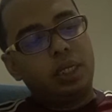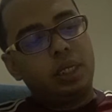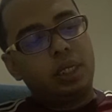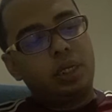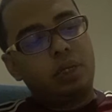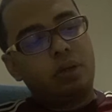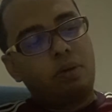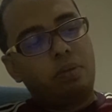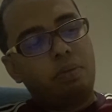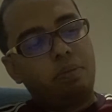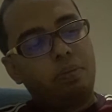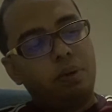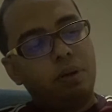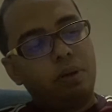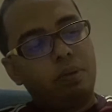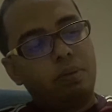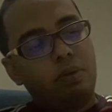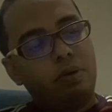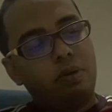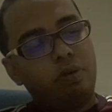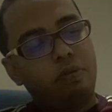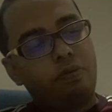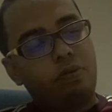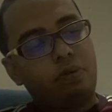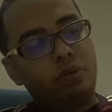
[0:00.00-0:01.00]
is a complete
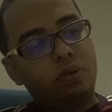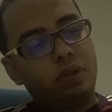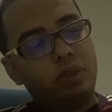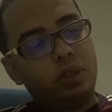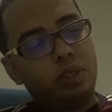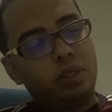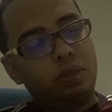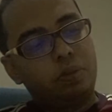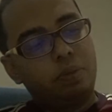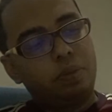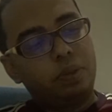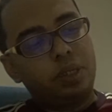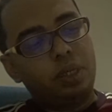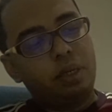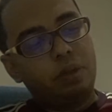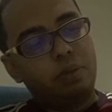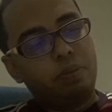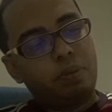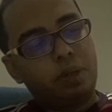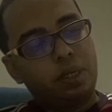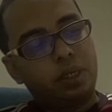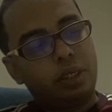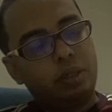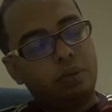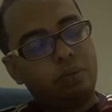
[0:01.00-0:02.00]
mole,
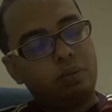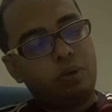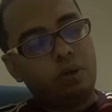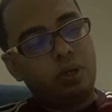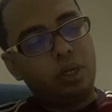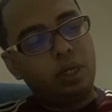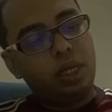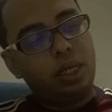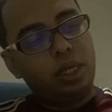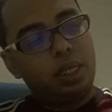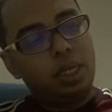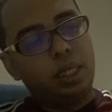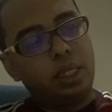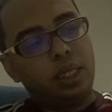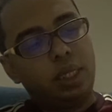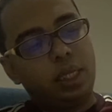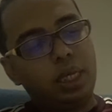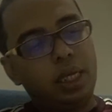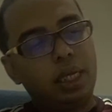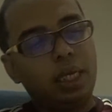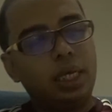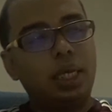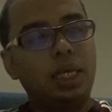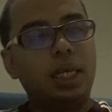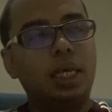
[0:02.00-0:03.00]
46% partial mole.
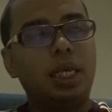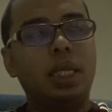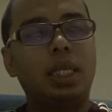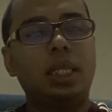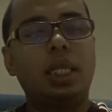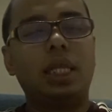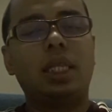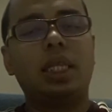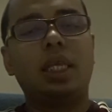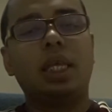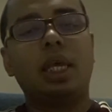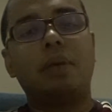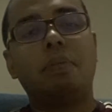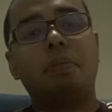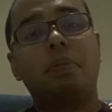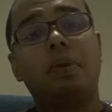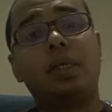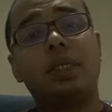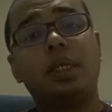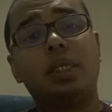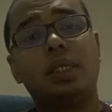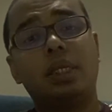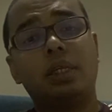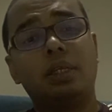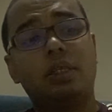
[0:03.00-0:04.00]
EDTM
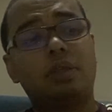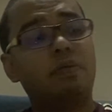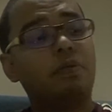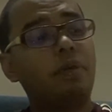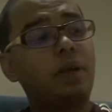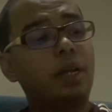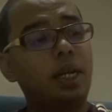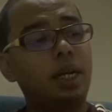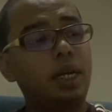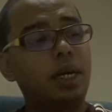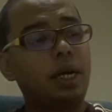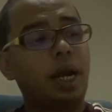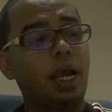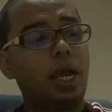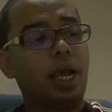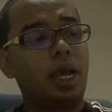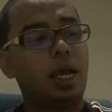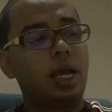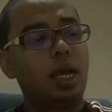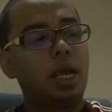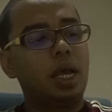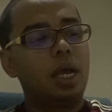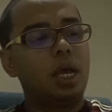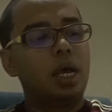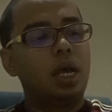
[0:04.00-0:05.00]
PCT is very
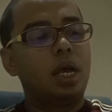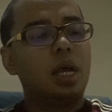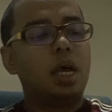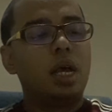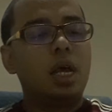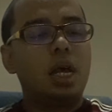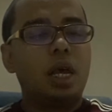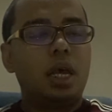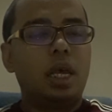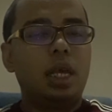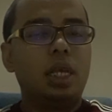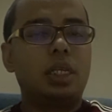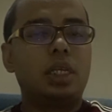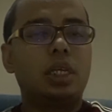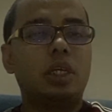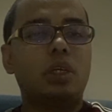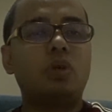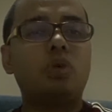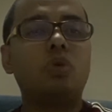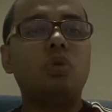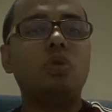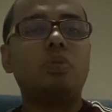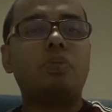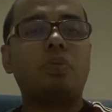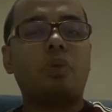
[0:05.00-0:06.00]
rare. It's a
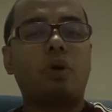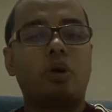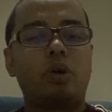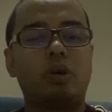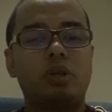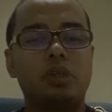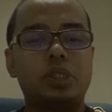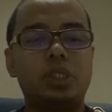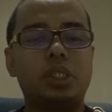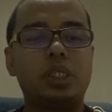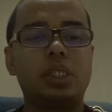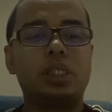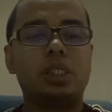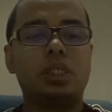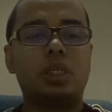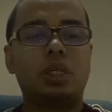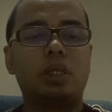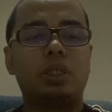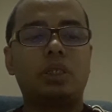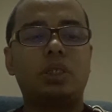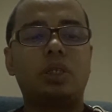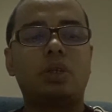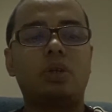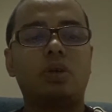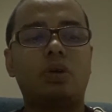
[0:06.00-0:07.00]
good prognosis
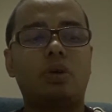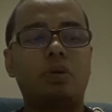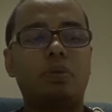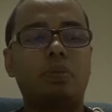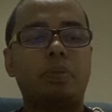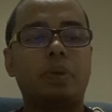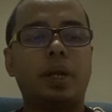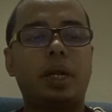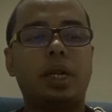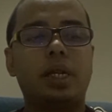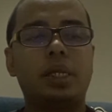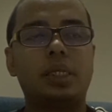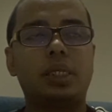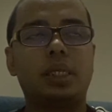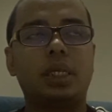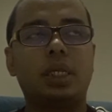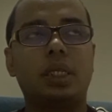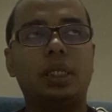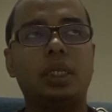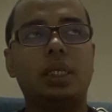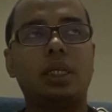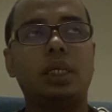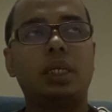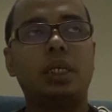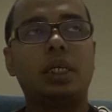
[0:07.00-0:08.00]
as a
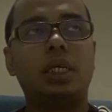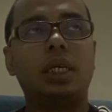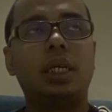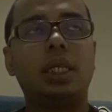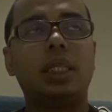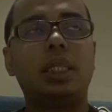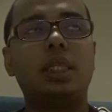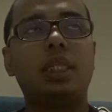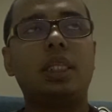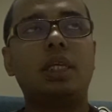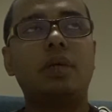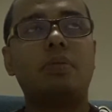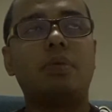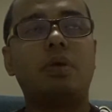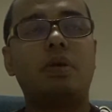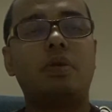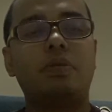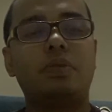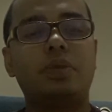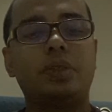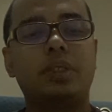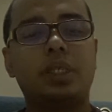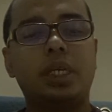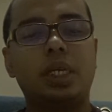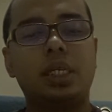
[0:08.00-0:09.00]
non-pregnancy. In terms
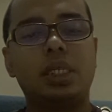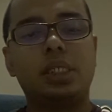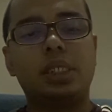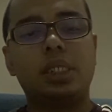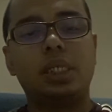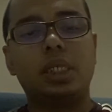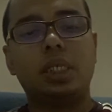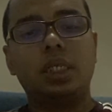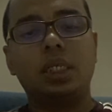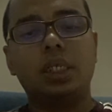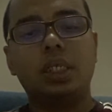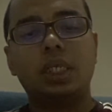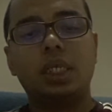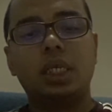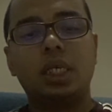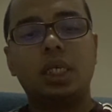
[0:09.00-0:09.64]
of staging,